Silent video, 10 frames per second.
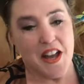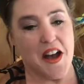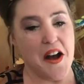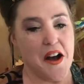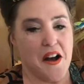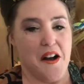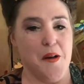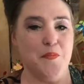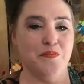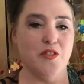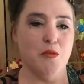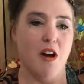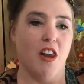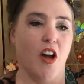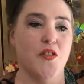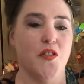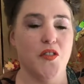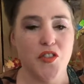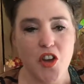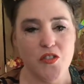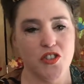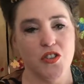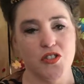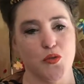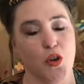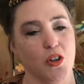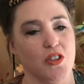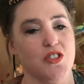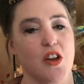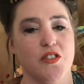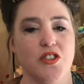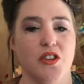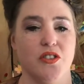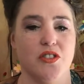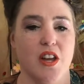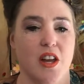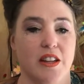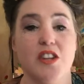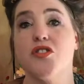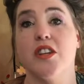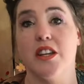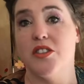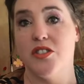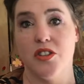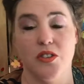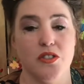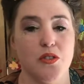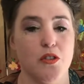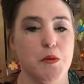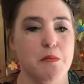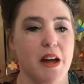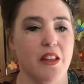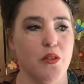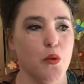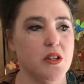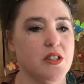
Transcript: from her life of servitude as a royal and servitude literally to a group of men in the woods,